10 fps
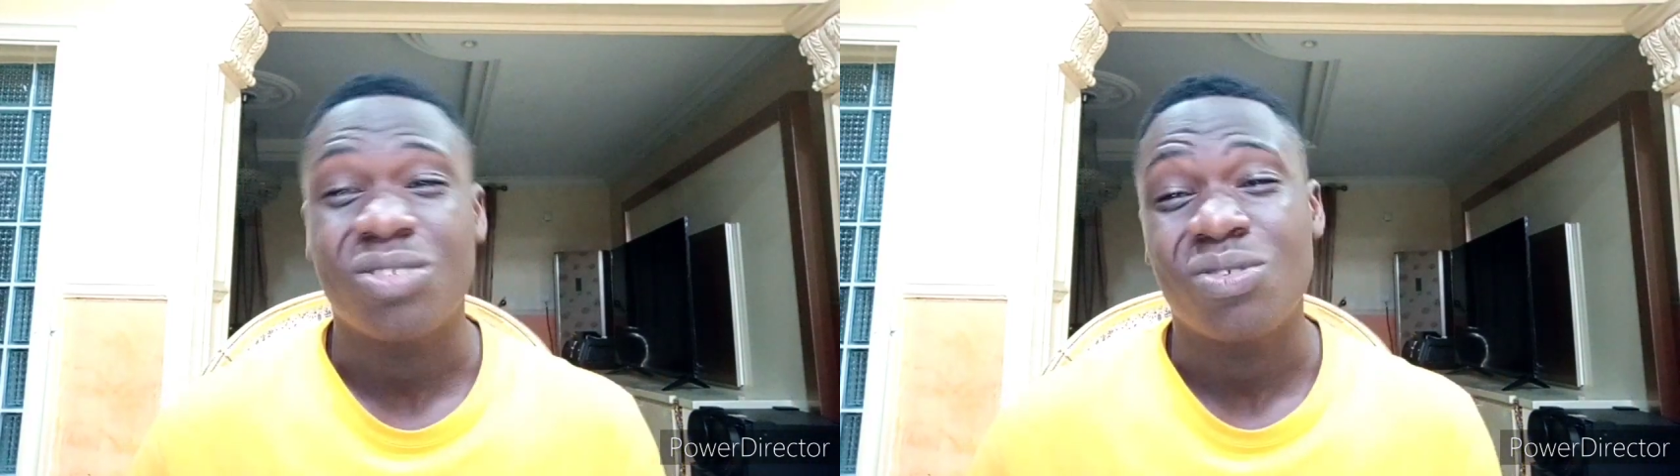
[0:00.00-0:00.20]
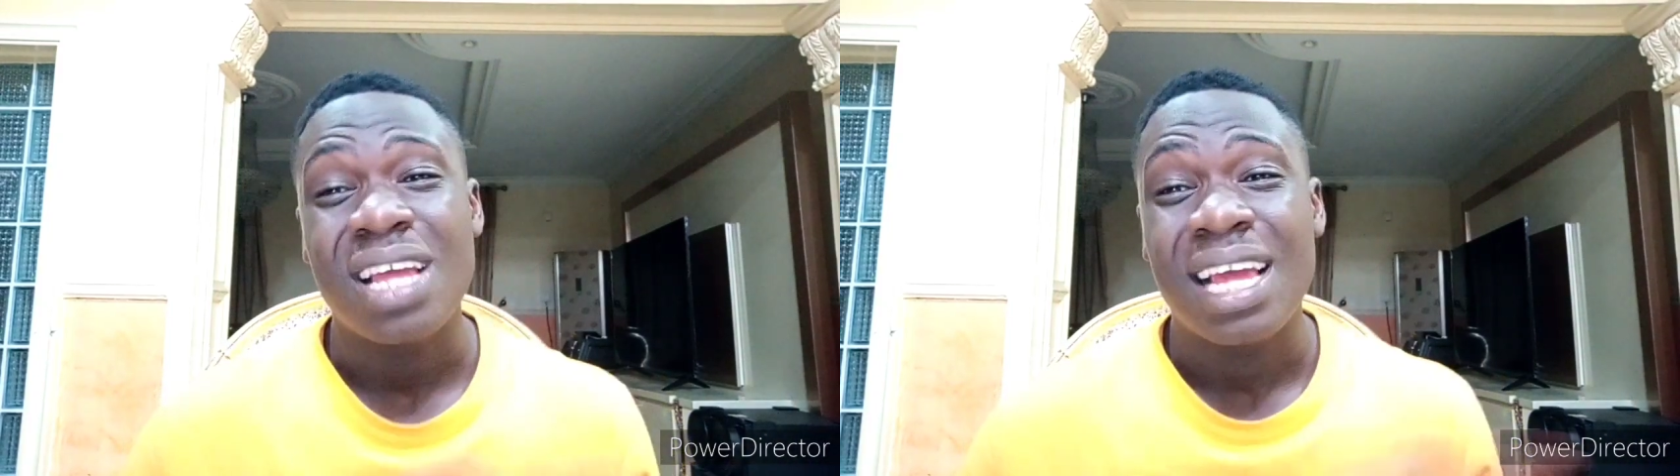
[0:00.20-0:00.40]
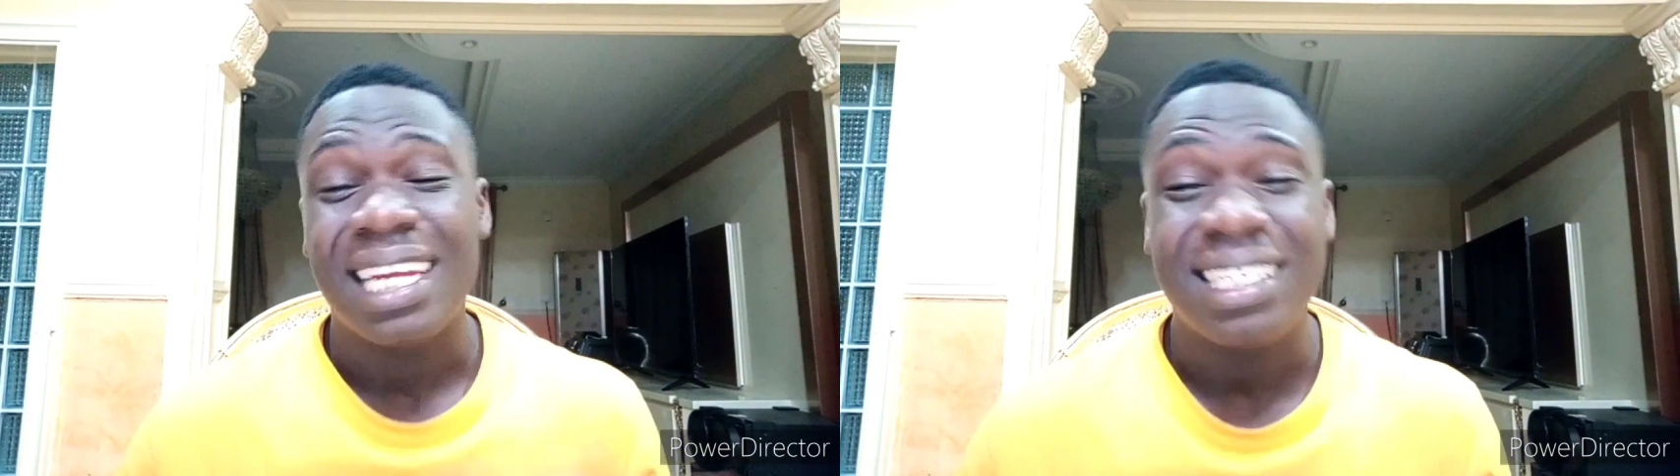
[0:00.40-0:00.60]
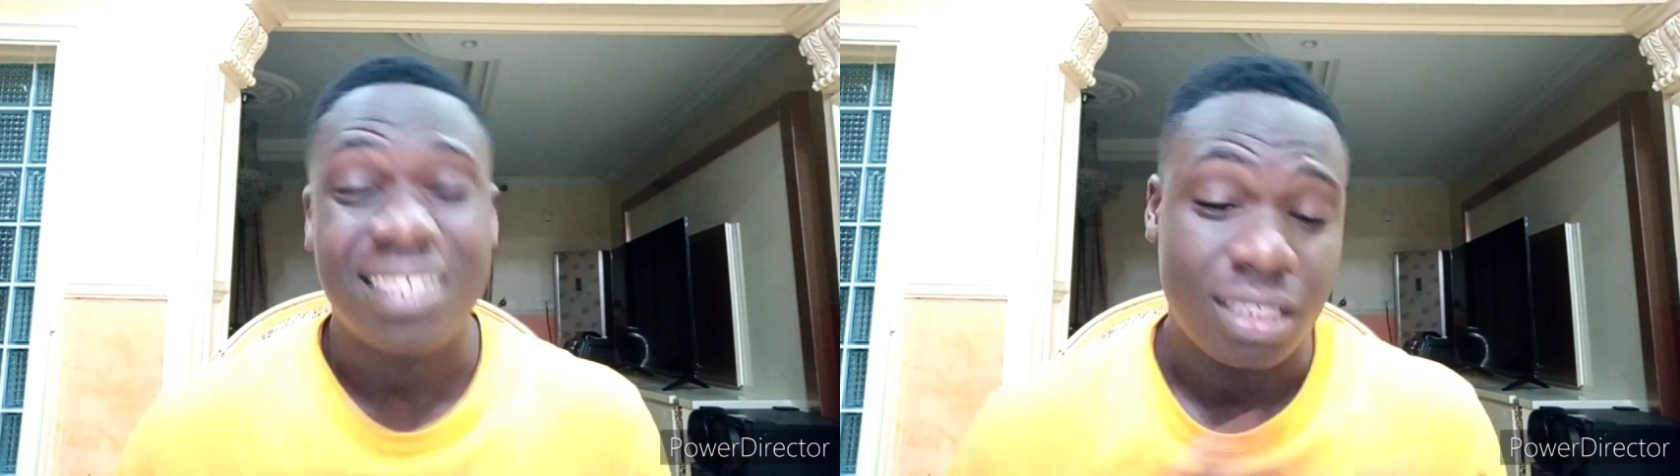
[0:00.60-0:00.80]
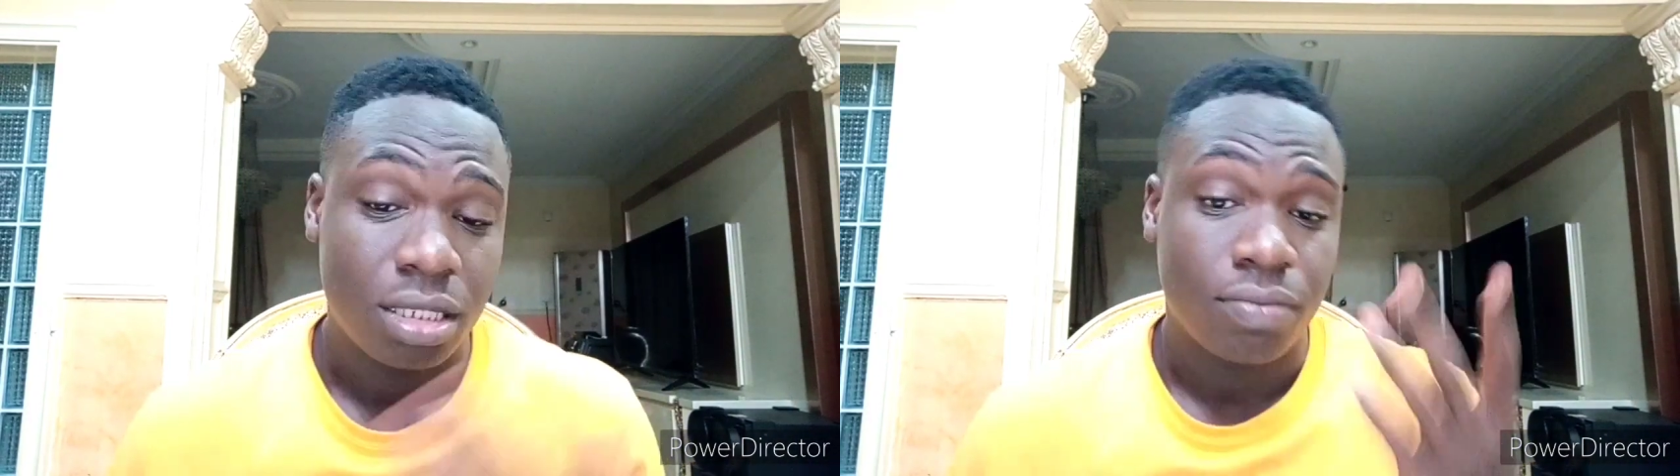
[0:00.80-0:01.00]
So
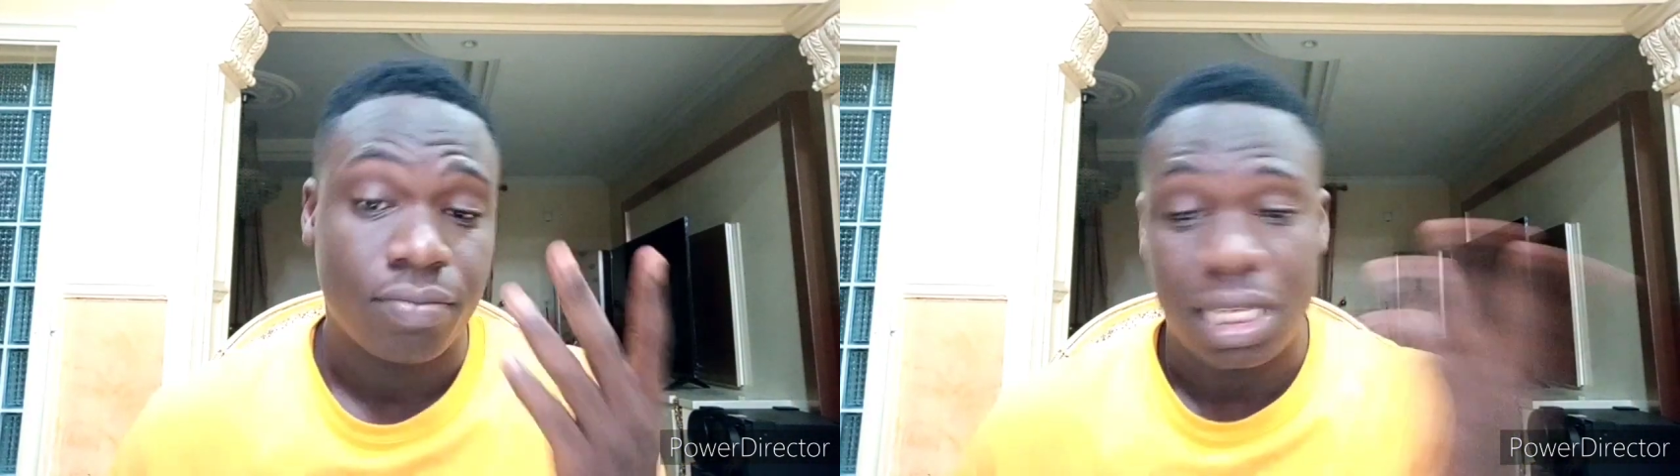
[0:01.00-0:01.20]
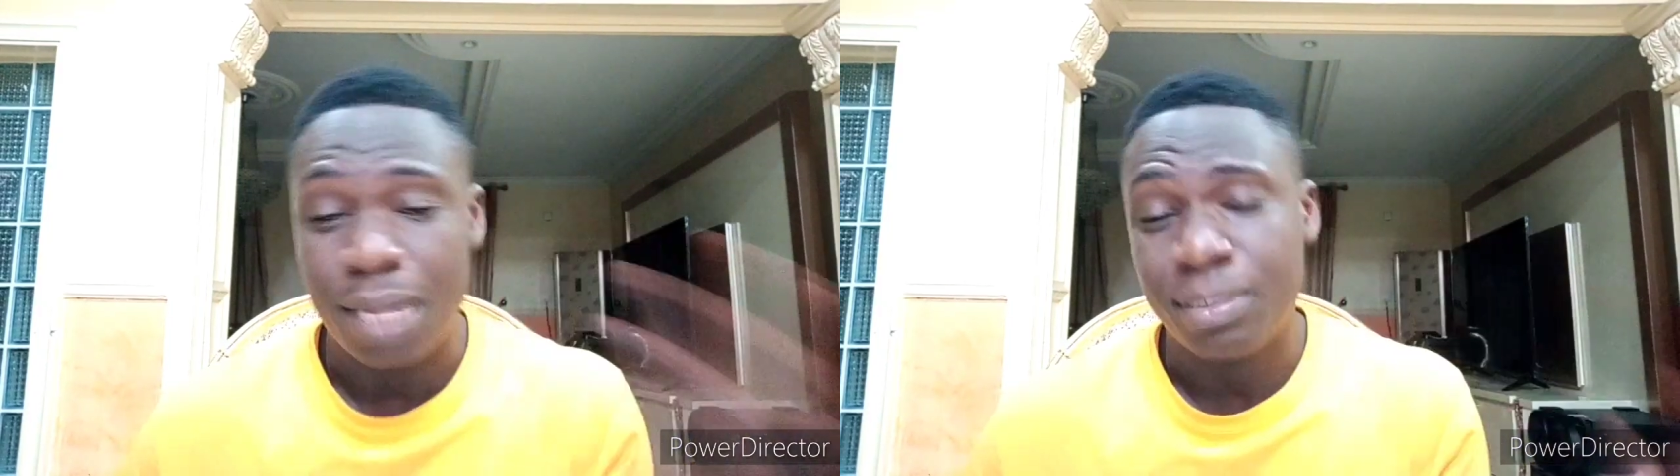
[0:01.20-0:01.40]
listen, let